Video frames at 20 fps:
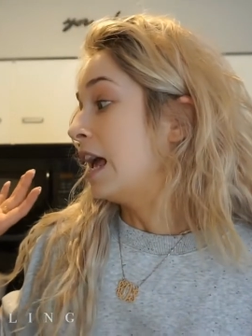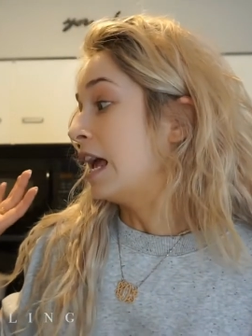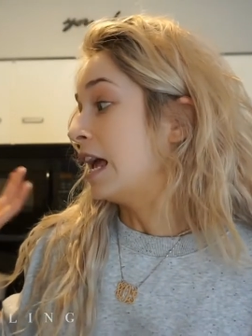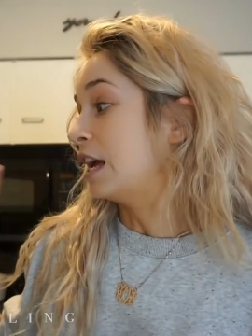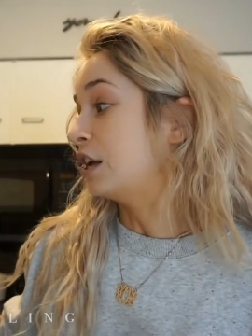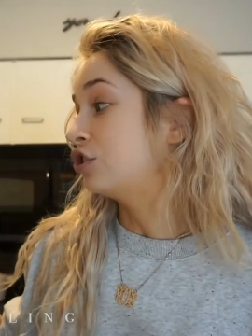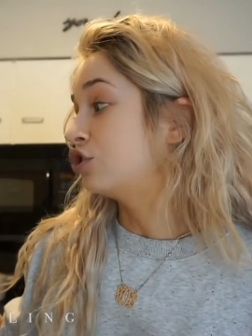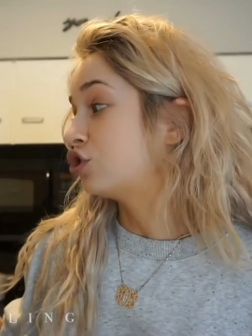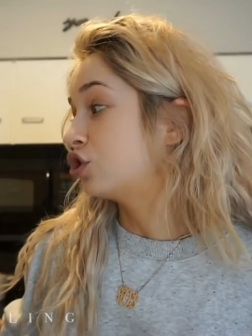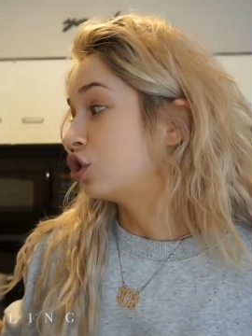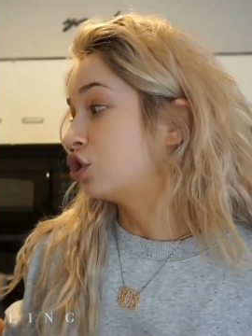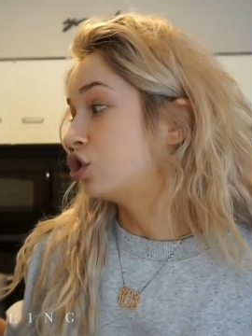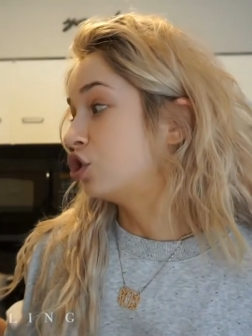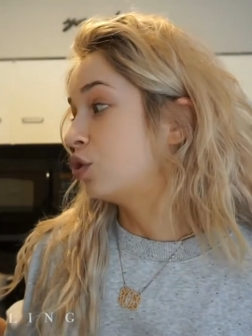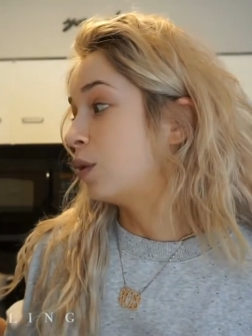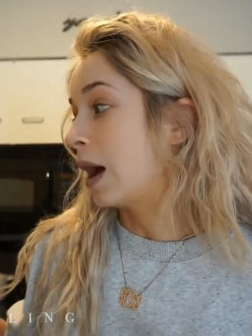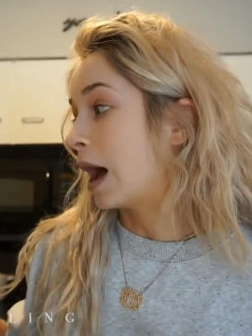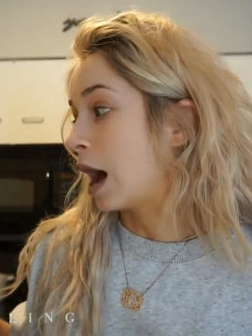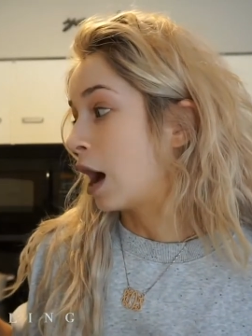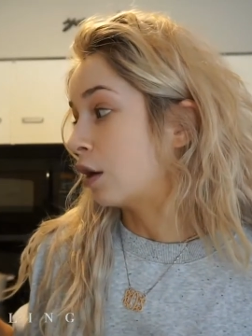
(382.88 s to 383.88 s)
and show
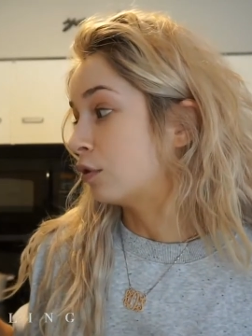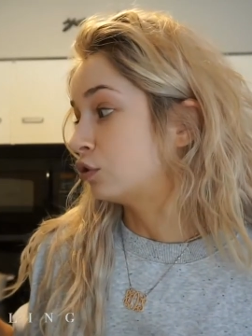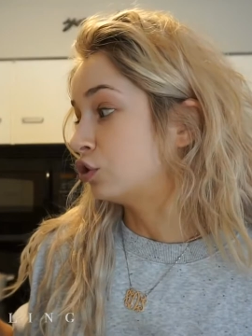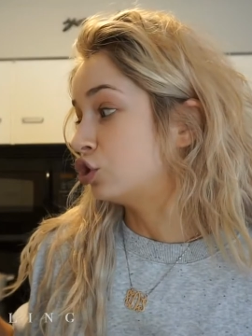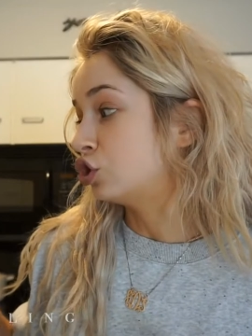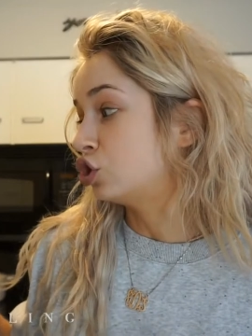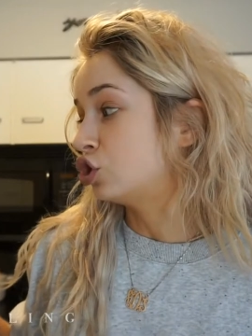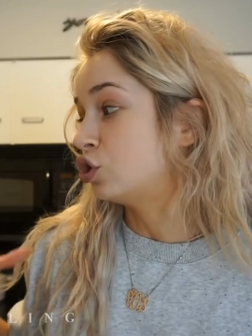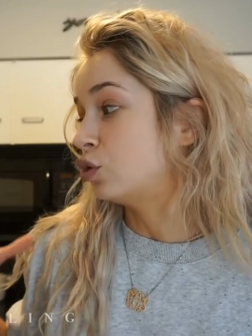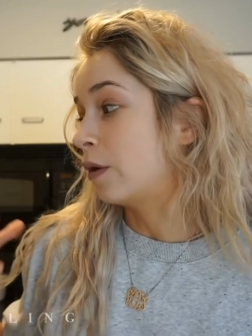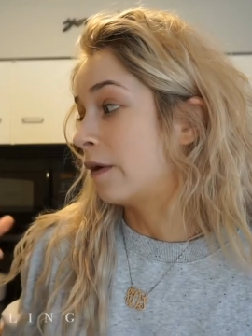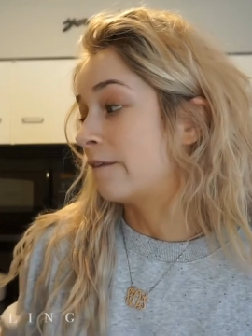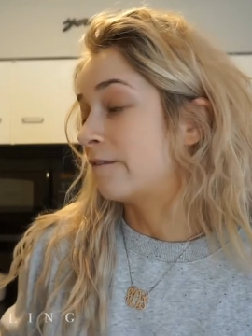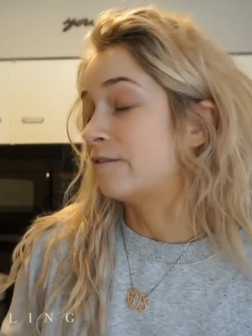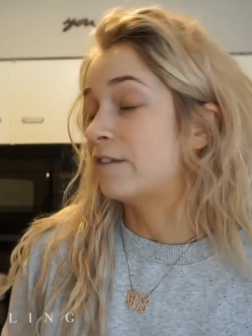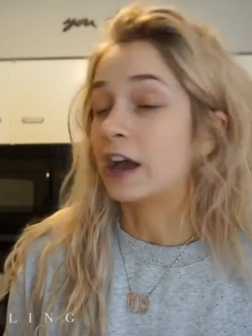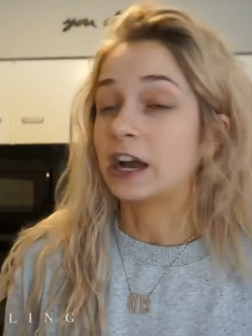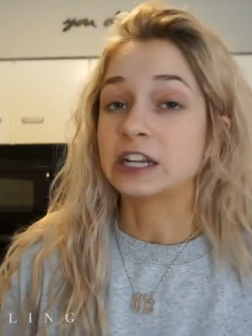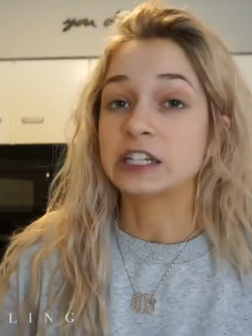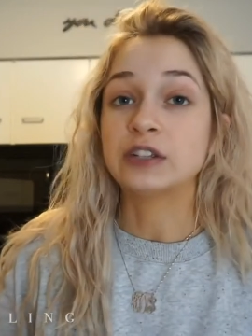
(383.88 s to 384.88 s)
you how to
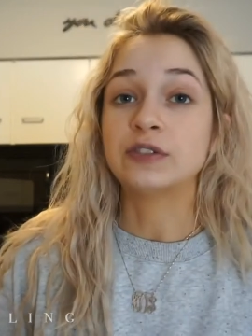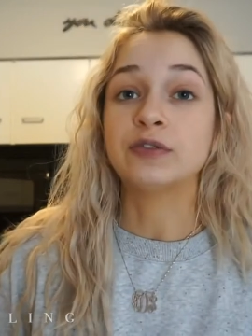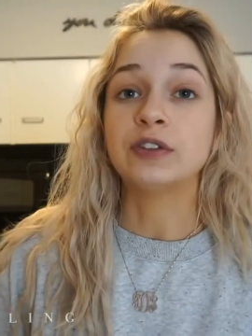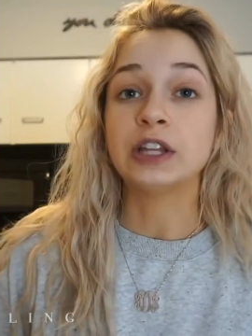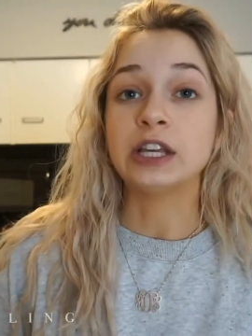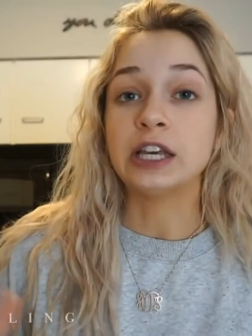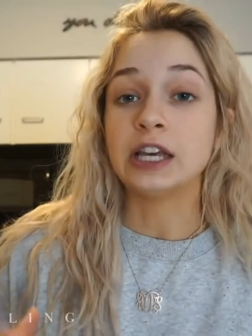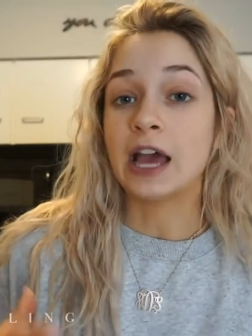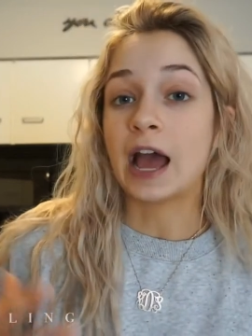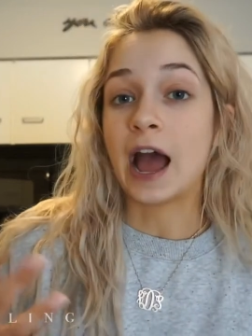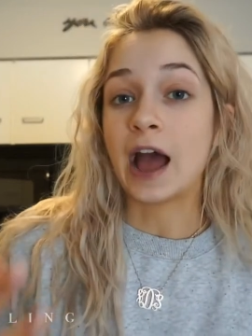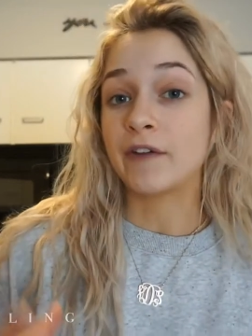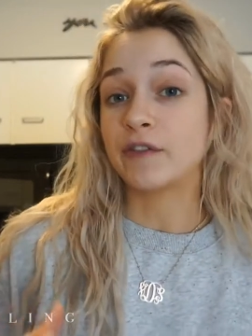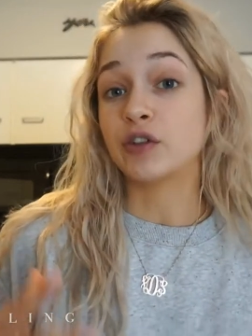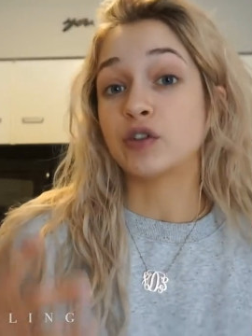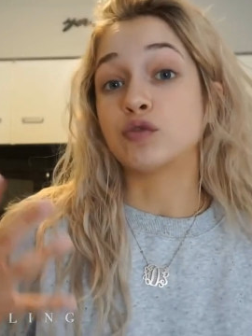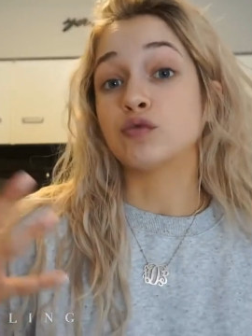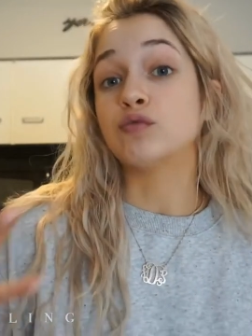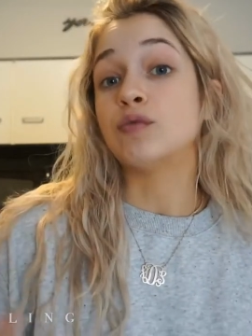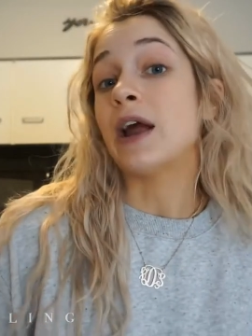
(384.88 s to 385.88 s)
effectively have
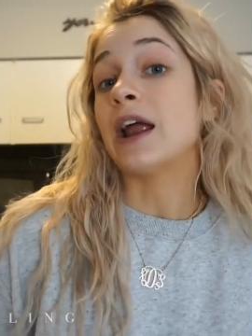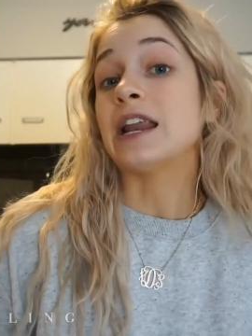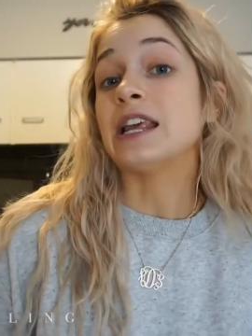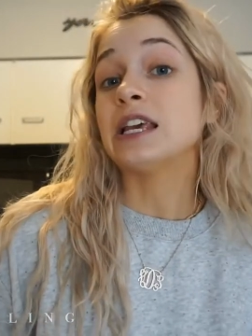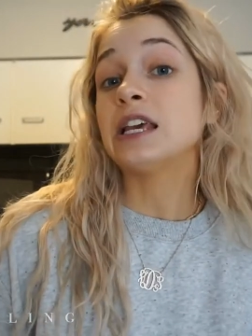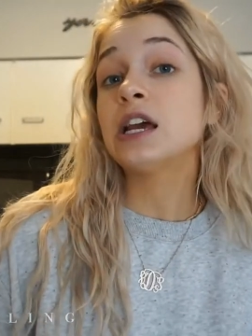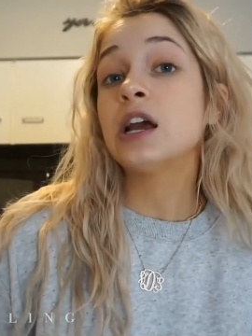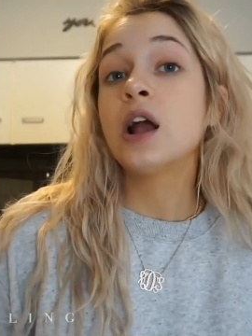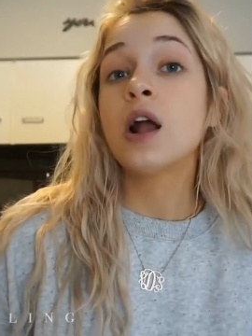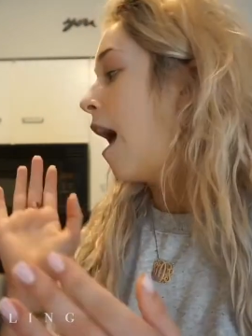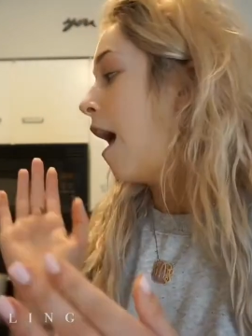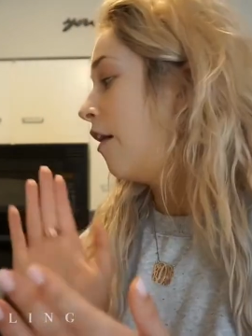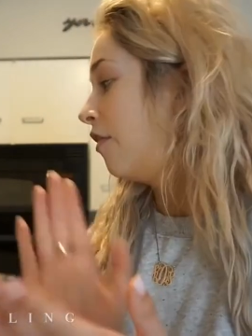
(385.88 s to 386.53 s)
it ready.